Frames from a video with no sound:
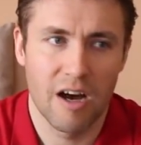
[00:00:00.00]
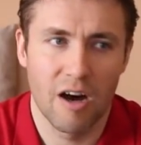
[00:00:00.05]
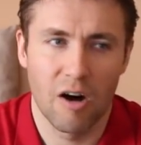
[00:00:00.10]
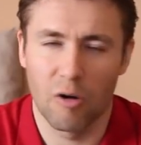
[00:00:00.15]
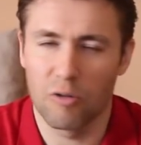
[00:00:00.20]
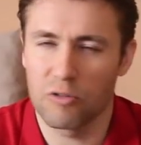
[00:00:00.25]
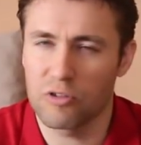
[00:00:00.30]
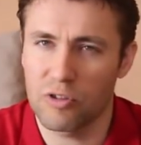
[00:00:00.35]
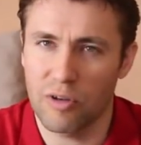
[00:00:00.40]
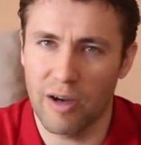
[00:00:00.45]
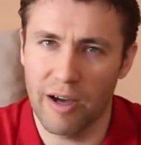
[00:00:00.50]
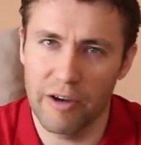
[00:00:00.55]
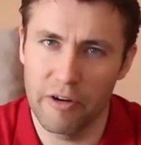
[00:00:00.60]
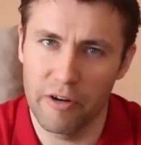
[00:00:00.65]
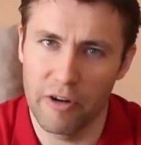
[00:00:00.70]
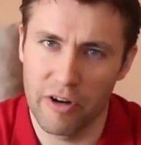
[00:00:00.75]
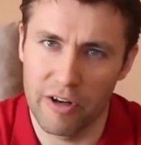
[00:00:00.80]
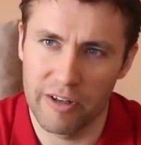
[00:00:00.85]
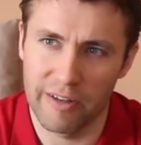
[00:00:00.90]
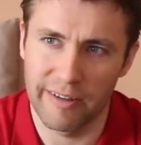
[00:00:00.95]
Also, I
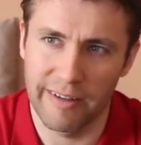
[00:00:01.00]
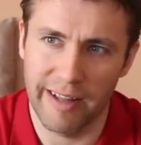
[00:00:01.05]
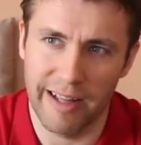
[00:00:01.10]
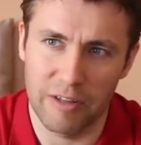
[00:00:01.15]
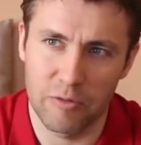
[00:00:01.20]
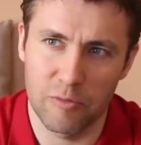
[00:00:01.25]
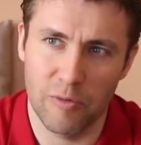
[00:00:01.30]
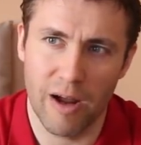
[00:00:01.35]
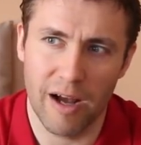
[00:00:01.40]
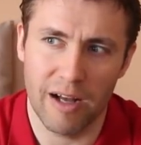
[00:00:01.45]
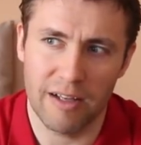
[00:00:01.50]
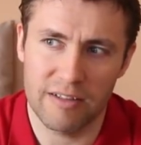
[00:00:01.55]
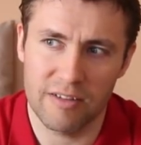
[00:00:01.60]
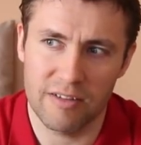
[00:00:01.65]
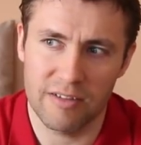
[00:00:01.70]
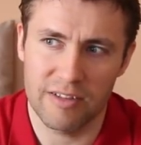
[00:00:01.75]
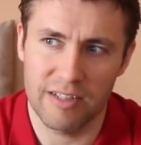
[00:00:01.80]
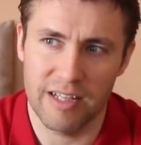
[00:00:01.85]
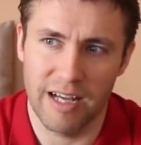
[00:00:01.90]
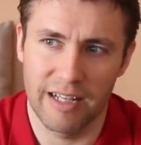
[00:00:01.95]
heard that Real
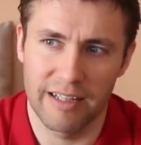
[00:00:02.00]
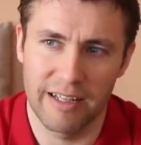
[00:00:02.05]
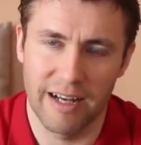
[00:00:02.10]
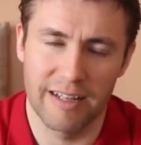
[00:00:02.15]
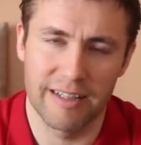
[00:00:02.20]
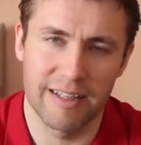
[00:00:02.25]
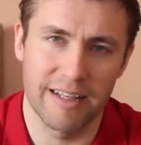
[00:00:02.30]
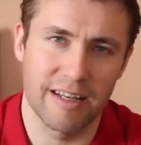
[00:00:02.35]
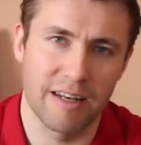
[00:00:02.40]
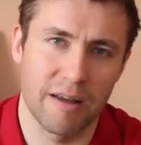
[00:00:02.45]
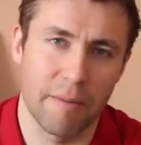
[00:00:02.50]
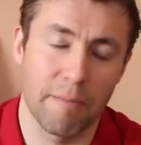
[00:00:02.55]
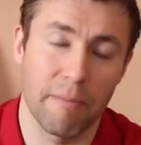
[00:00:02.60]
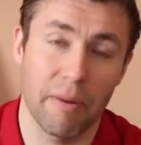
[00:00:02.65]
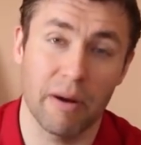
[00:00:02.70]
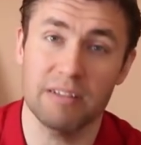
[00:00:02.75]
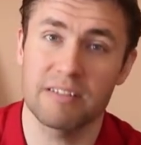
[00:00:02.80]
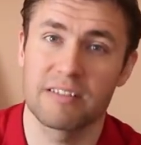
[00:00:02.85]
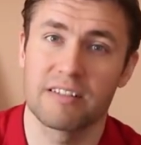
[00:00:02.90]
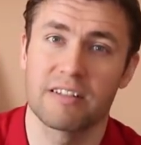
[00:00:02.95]
Sociedad in the
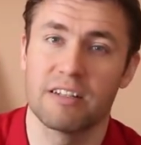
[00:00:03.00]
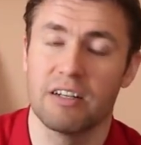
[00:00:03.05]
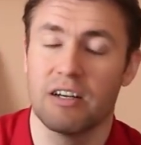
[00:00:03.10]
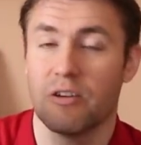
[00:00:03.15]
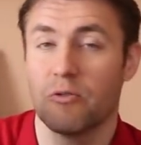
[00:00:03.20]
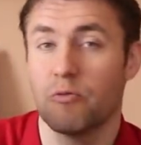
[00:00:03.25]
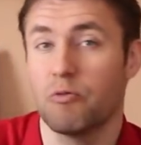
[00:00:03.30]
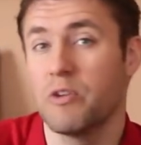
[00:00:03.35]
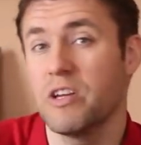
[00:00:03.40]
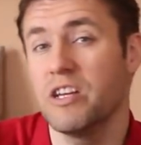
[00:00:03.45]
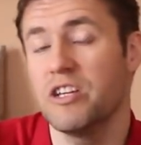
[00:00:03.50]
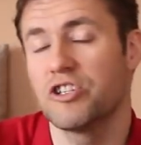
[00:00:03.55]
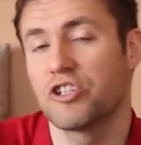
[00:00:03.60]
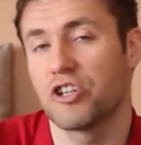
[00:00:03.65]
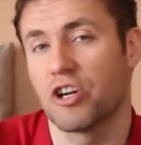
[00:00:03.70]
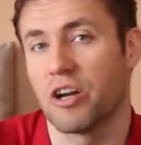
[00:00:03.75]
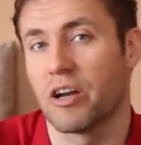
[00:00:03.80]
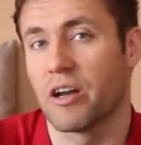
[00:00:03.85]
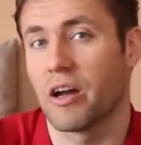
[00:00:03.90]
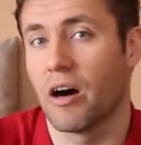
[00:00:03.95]
Basque
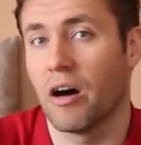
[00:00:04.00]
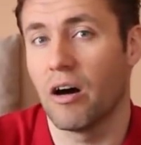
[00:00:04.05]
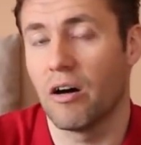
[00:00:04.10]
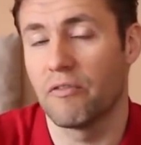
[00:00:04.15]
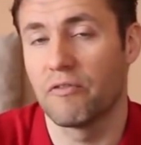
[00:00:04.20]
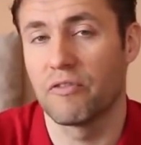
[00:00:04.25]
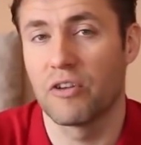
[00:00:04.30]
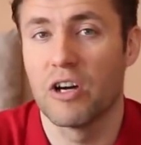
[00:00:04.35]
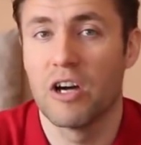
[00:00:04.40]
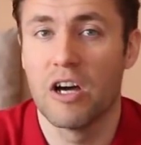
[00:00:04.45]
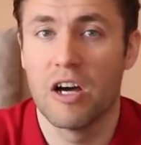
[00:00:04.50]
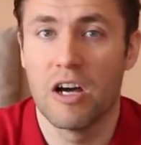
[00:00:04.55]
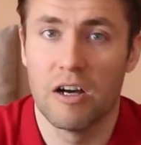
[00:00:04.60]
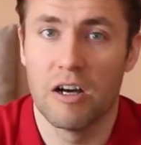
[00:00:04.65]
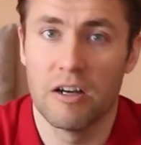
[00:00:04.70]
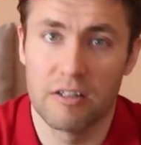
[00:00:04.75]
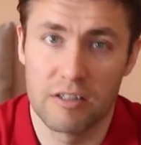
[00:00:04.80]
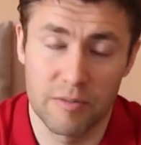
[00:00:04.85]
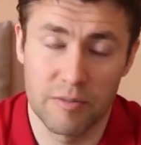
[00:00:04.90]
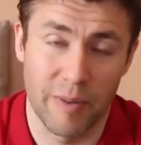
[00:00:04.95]
region of
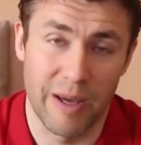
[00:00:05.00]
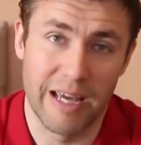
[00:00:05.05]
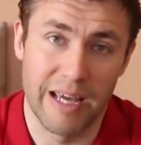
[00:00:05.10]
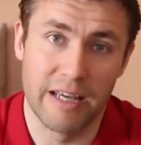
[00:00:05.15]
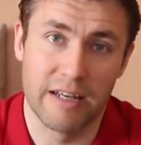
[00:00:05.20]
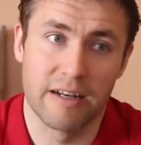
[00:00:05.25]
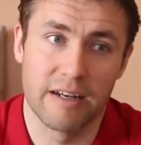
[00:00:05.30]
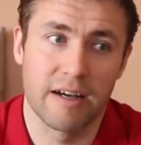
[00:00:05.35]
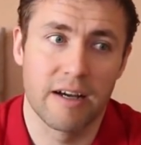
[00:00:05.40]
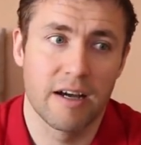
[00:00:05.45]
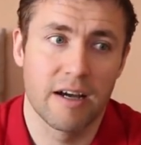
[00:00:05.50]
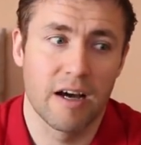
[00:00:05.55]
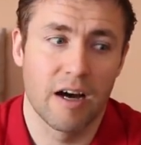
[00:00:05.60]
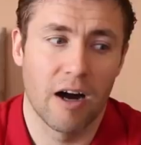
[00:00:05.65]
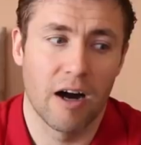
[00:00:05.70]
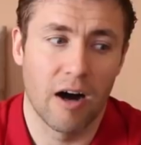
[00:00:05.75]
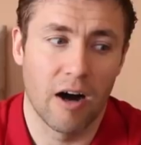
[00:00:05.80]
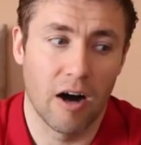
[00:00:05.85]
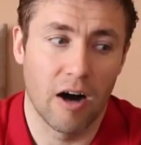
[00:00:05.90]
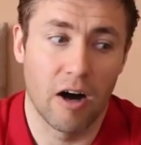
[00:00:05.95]
Spain
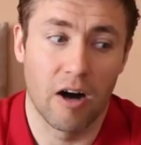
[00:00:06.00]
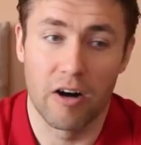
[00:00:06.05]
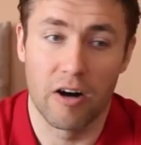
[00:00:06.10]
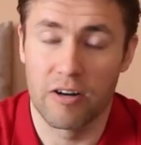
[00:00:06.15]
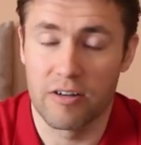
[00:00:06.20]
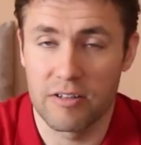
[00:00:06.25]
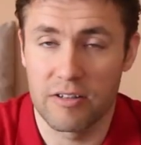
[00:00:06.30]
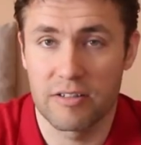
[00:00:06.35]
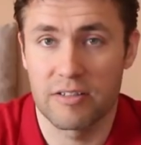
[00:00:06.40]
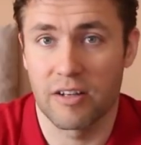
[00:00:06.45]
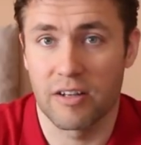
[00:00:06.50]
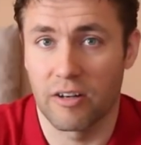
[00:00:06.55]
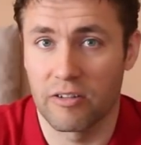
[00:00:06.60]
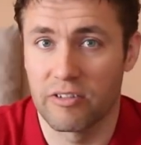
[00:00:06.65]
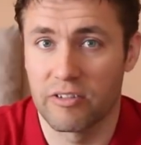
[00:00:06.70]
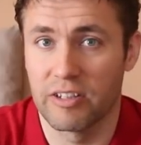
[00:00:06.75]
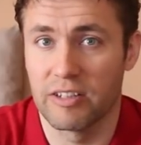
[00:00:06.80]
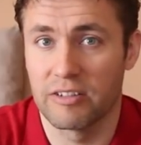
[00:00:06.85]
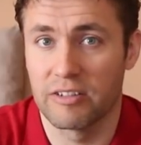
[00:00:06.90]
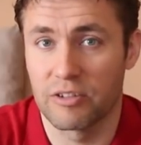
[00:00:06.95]
are
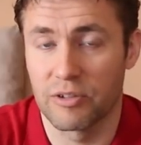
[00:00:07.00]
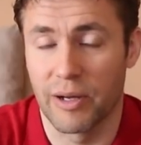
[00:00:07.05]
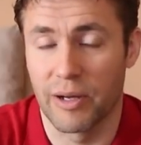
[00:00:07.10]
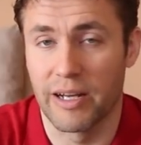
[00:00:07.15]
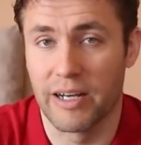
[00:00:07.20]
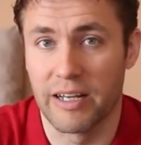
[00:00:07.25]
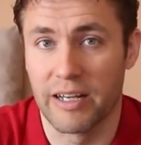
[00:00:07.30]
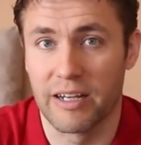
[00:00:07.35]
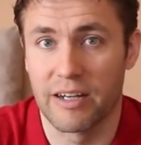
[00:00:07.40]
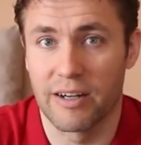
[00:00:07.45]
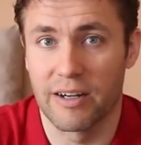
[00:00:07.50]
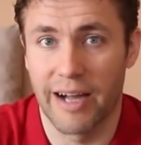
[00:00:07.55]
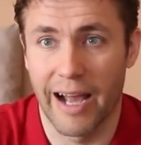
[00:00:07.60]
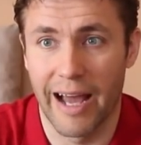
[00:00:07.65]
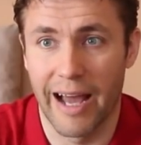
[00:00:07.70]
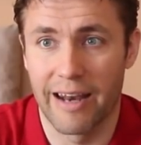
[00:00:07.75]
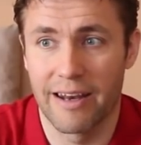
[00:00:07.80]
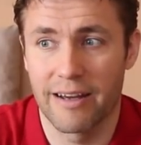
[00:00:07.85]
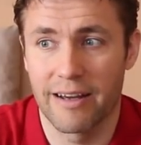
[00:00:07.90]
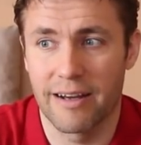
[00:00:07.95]
starting training
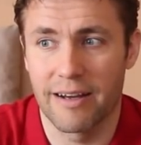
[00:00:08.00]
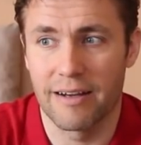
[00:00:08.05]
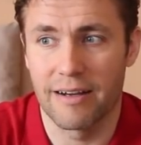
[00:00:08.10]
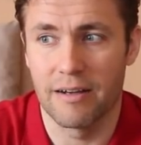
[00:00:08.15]
again.